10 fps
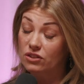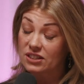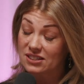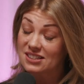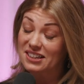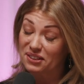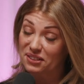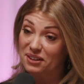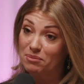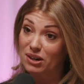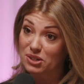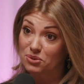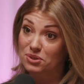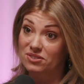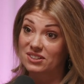this is the other thing. My
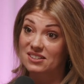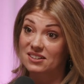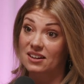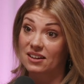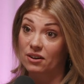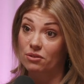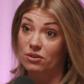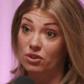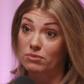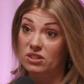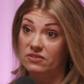daughter is studying health and human